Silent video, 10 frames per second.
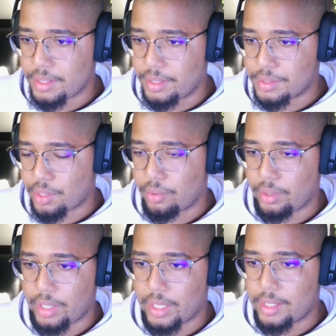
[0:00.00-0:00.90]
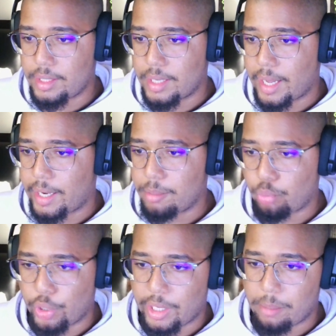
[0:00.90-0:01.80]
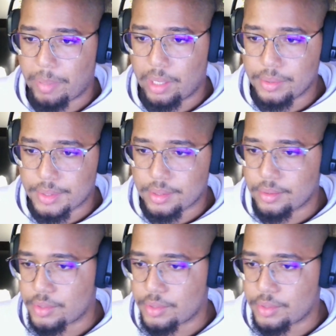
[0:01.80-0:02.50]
It is currently at 9.8 pounds,